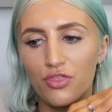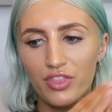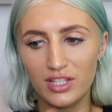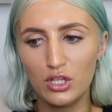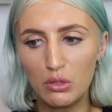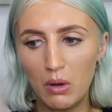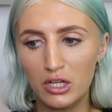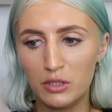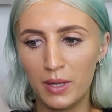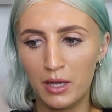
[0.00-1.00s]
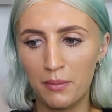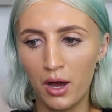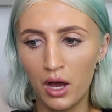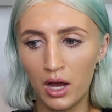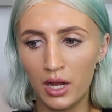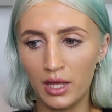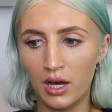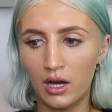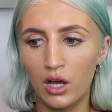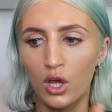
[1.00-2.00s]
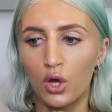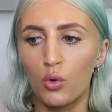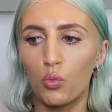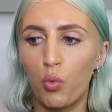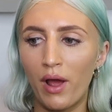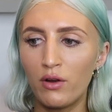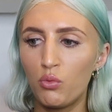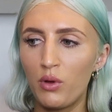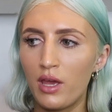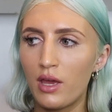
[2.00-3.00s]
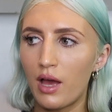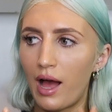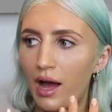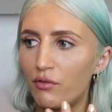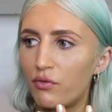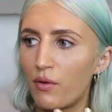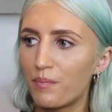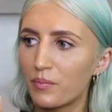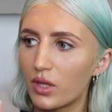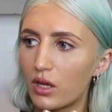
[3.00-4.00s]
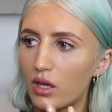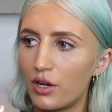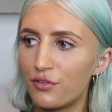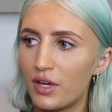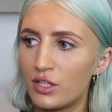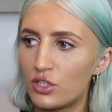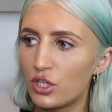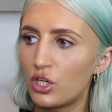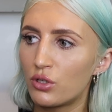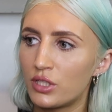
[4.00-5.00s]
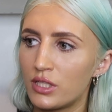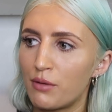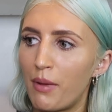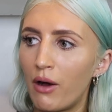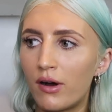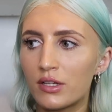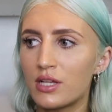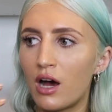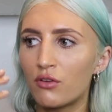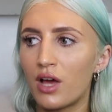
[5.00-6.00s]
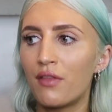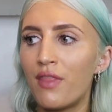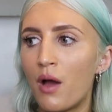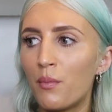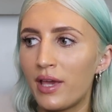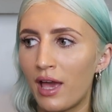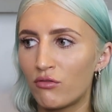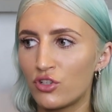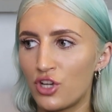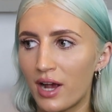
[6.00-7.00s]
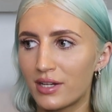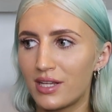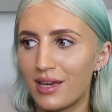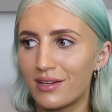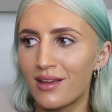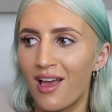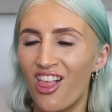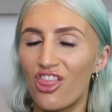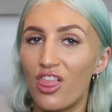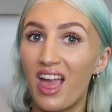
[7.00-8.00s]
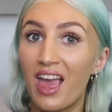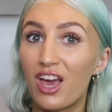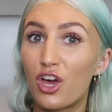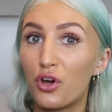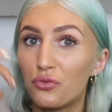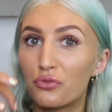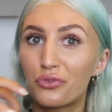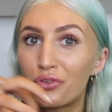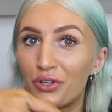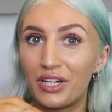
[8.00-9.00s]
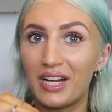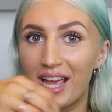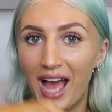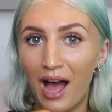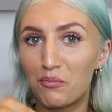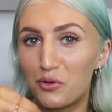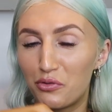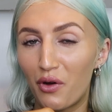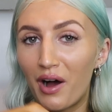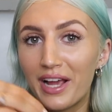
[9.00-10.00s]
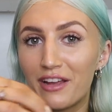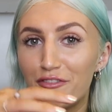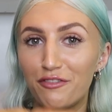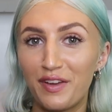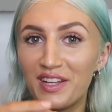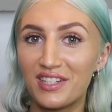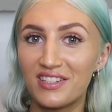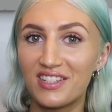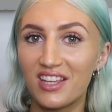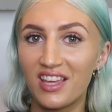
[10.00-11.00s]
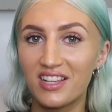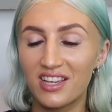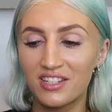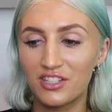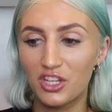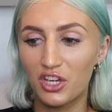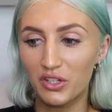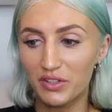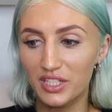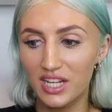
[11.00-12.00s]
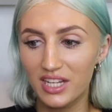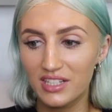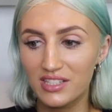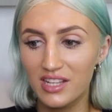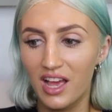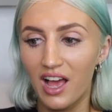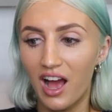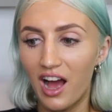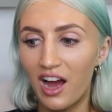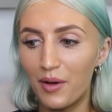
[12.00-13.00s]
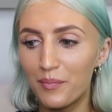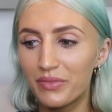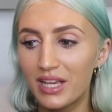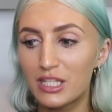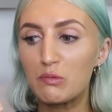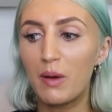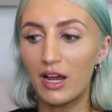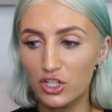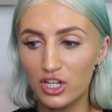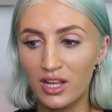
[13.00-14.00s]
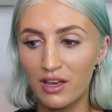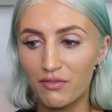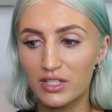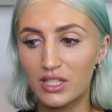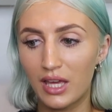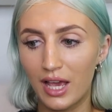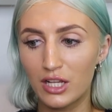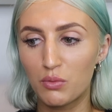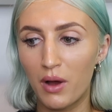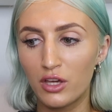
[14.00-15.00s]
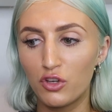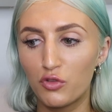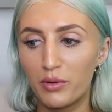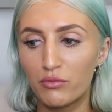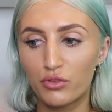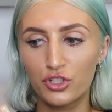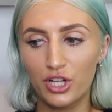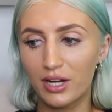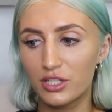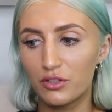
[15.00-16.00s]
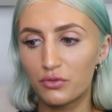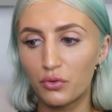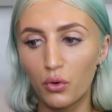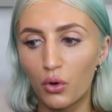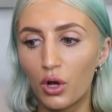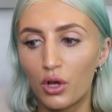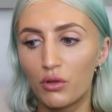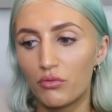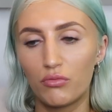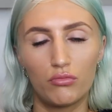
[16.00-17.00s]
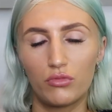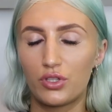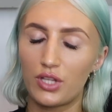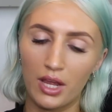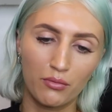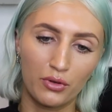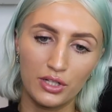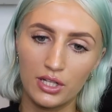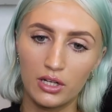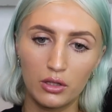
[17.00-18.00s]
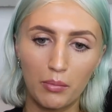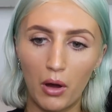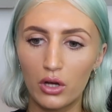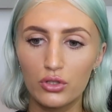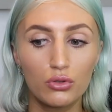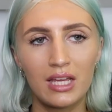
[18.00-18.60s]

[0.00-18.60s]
This is what I was speaking about earlier. When we have kind of insecurities about ourselves and then we get rejected, it can really amplify and feed into these insecurities, especially if it's the case where you've been rejected for the same reason in the past.